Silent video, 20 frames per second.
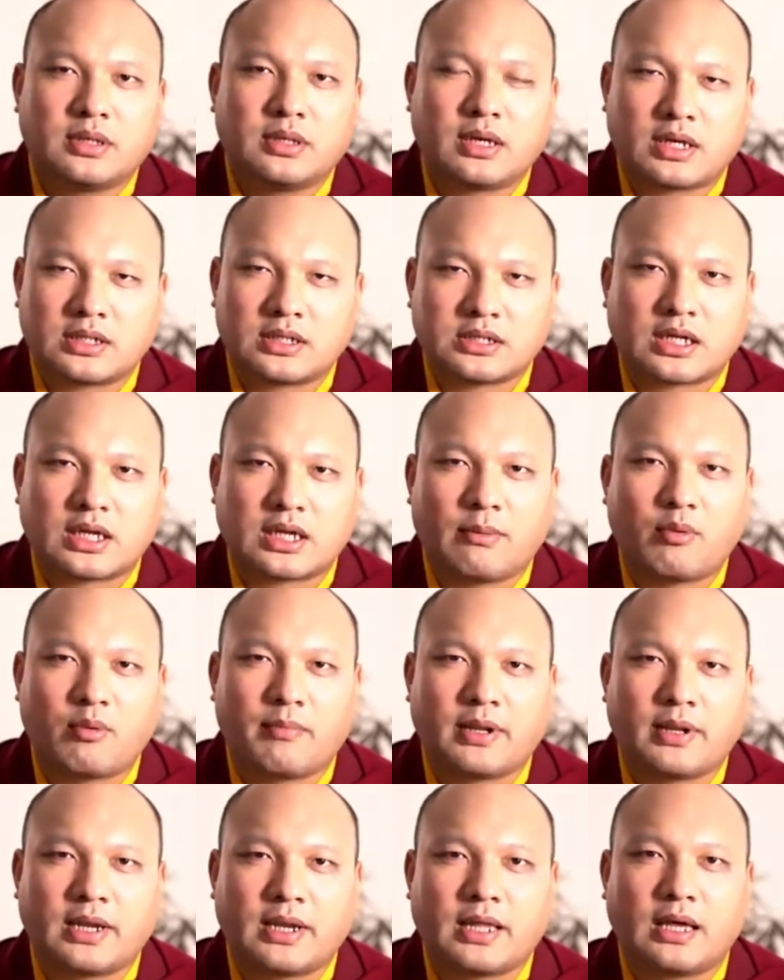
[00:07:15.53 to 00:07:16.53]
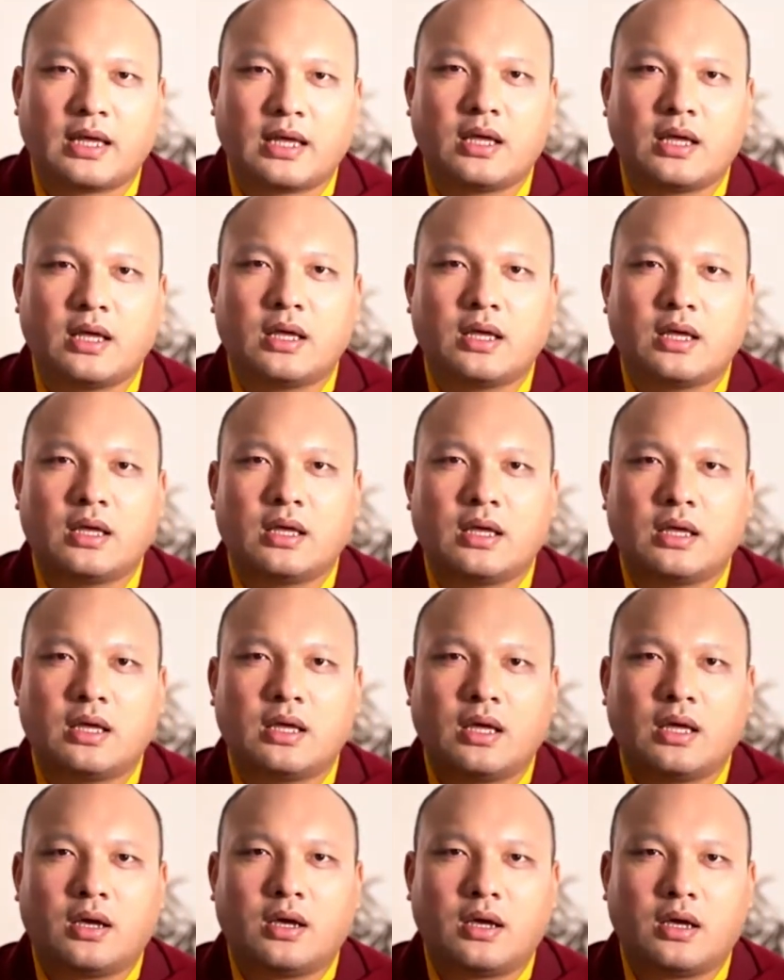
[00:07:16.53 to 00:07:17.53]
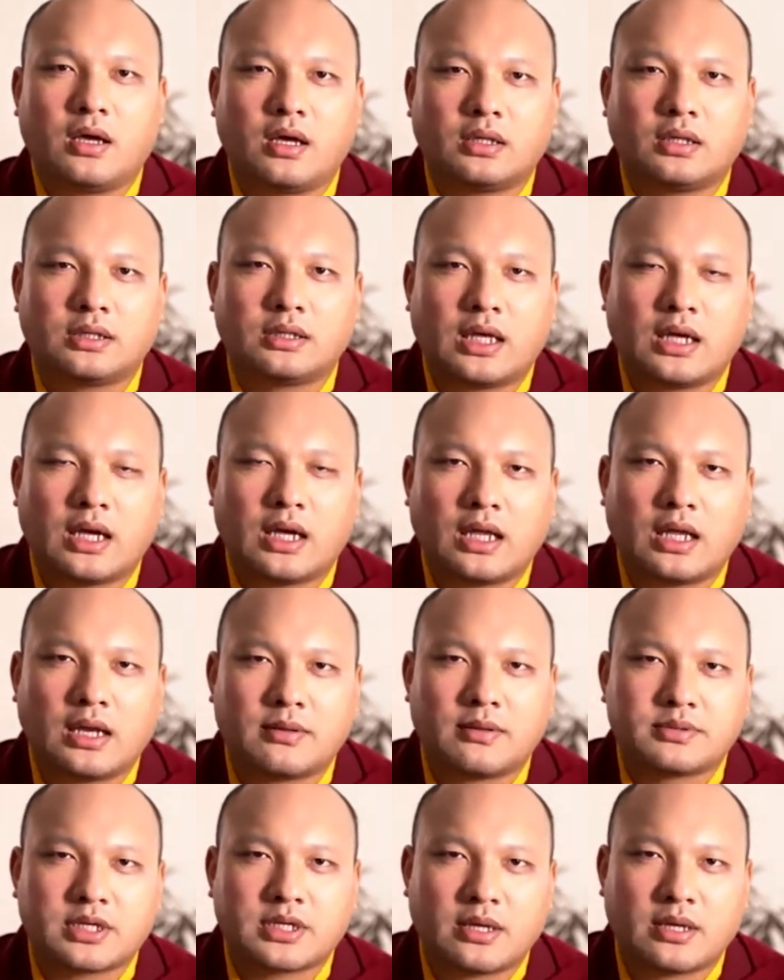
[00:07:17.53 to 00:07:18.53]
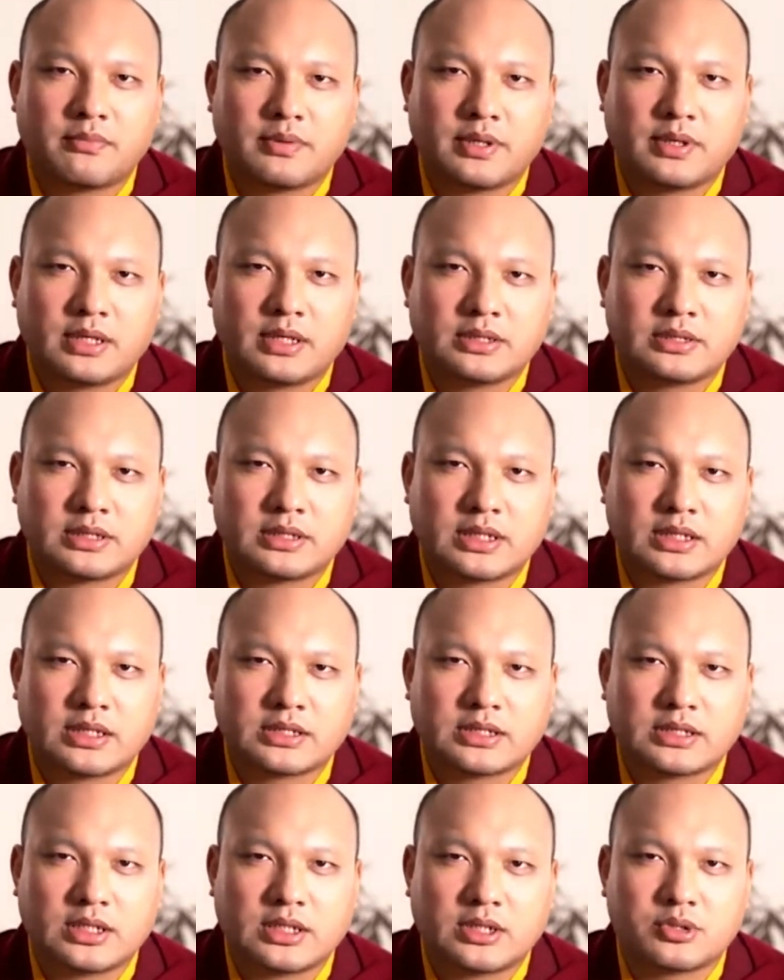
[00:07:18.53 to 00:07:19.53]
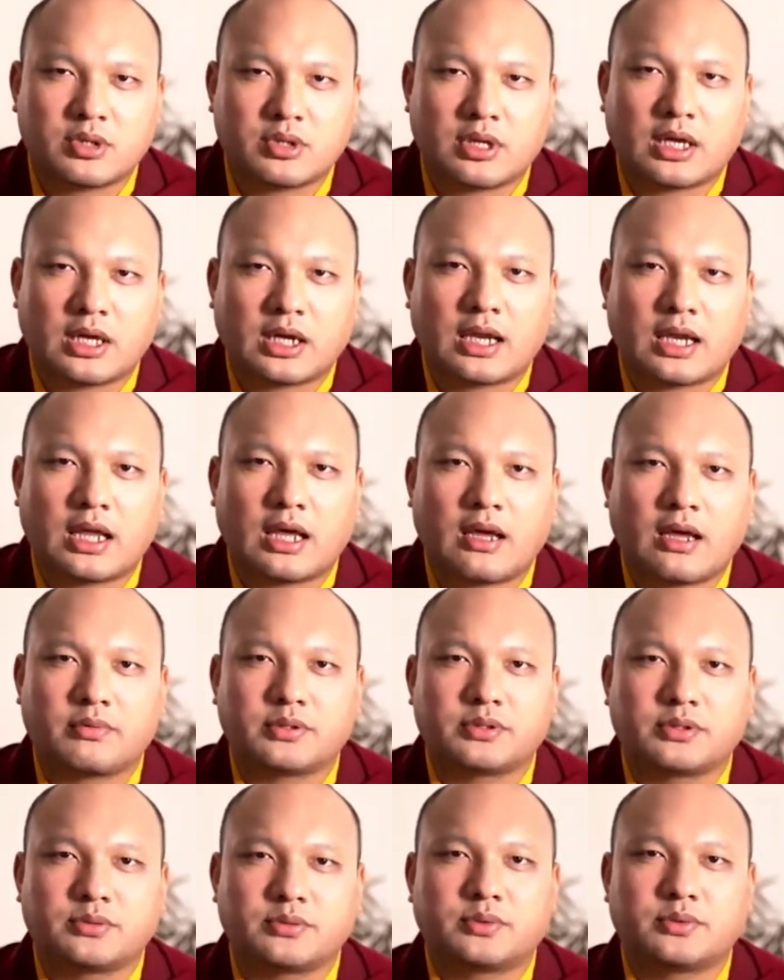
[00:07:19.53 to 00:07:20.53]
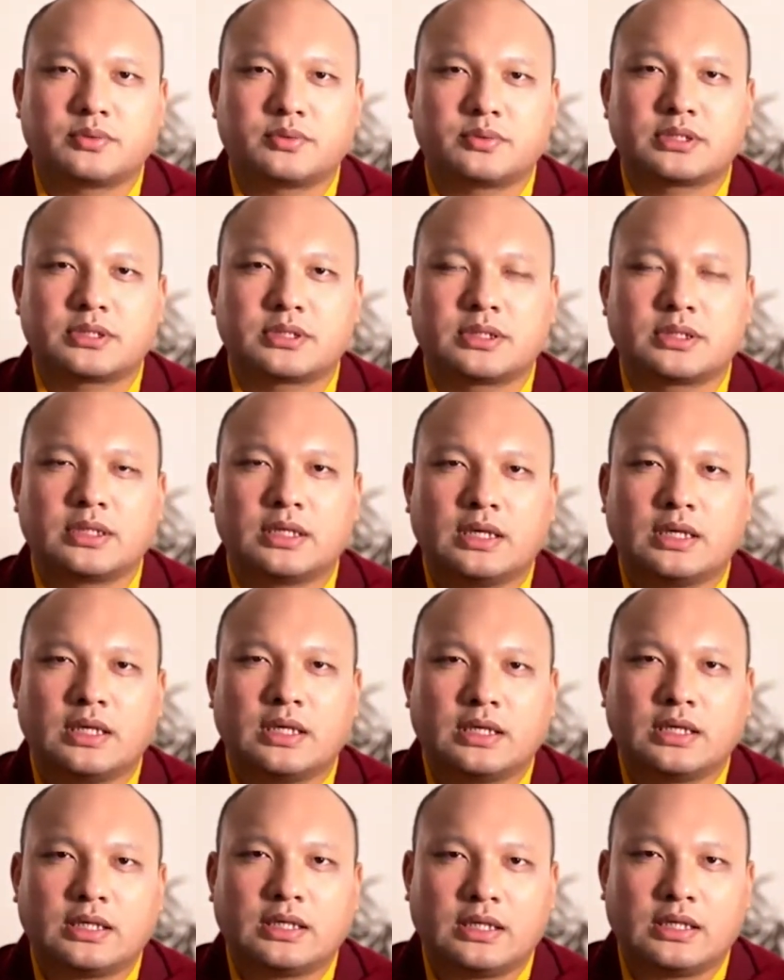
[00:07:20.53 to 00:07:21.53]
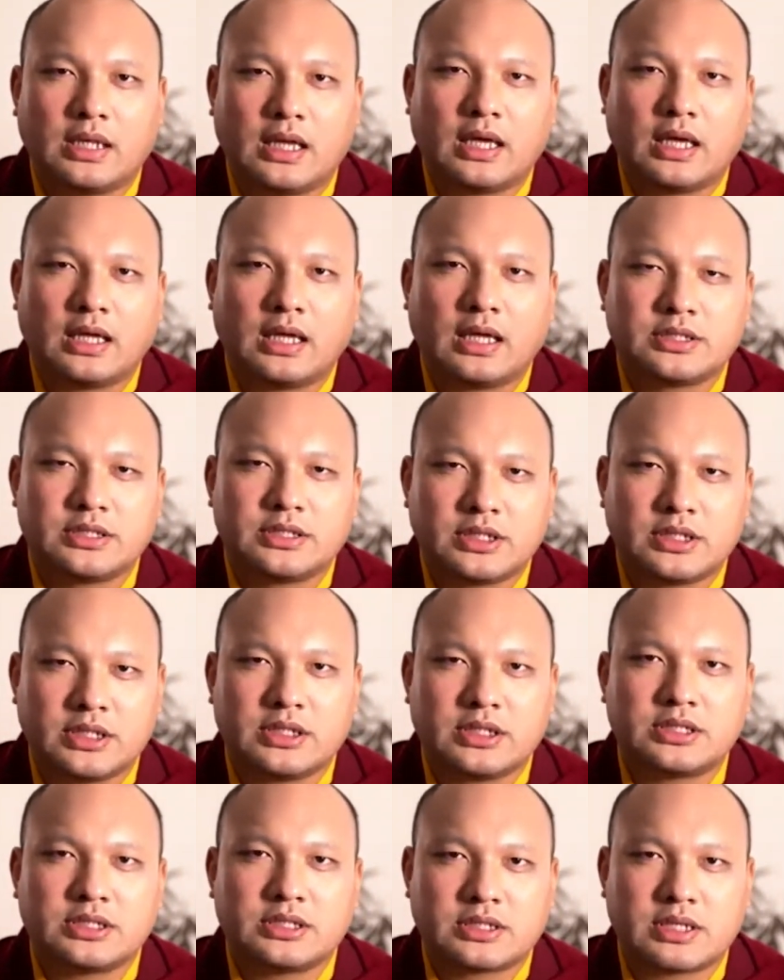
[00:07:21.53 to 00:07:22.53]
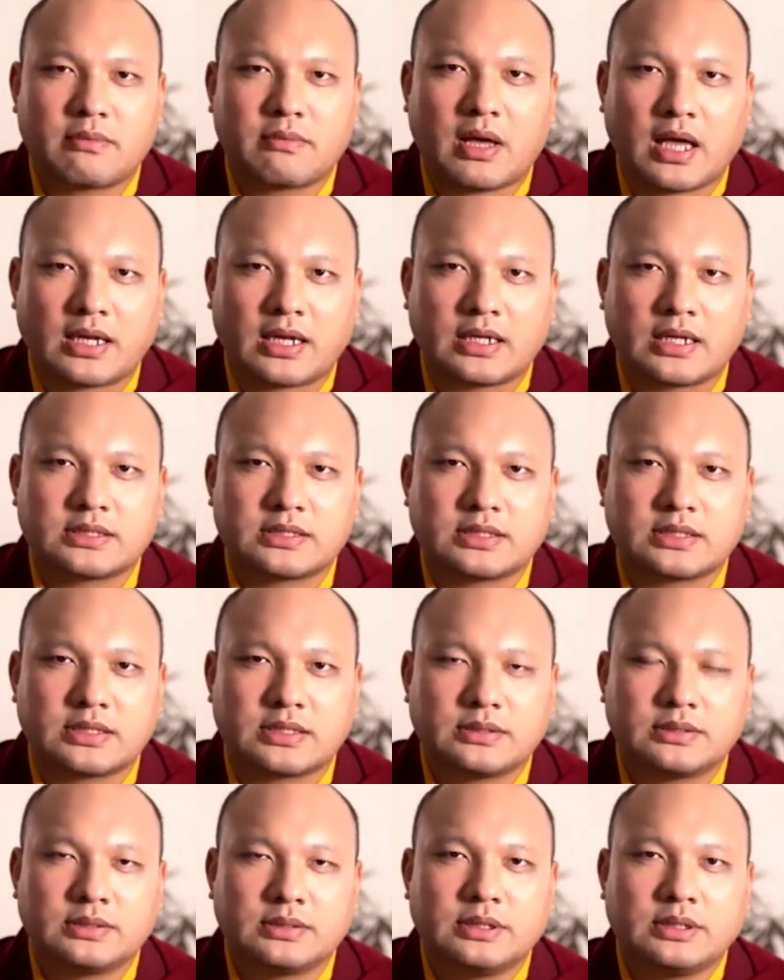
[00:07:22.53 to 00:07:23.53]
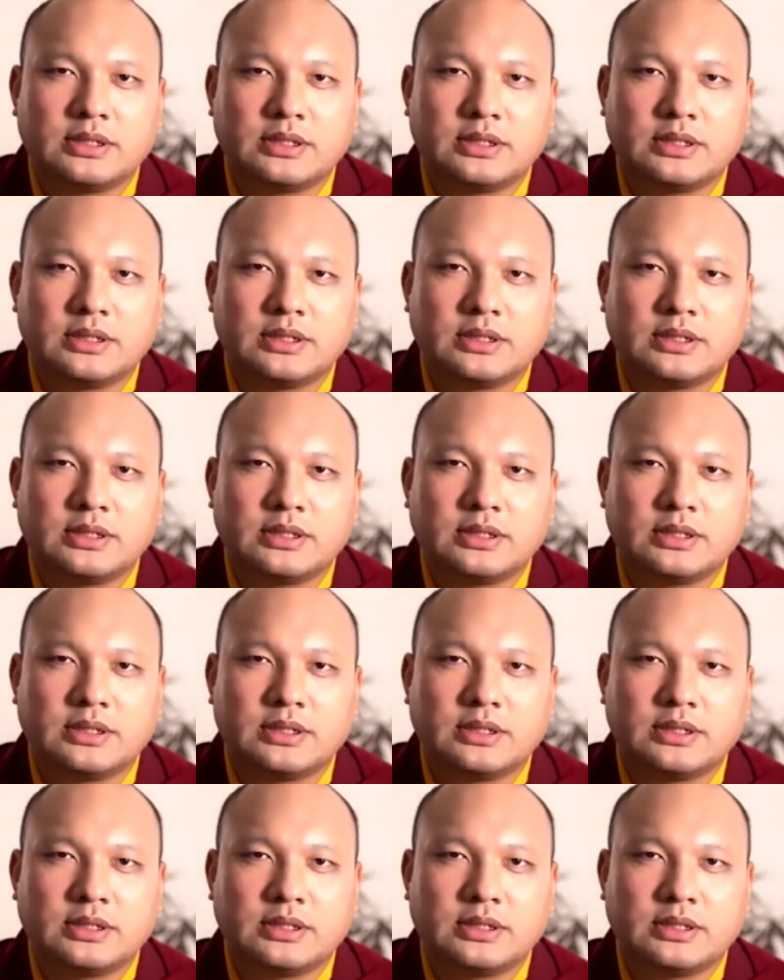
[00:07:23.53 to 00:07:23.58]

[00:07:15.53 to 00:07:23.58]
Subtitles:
And then he said to Gampopa, oh, it's going to be difficult for me to get better quickly.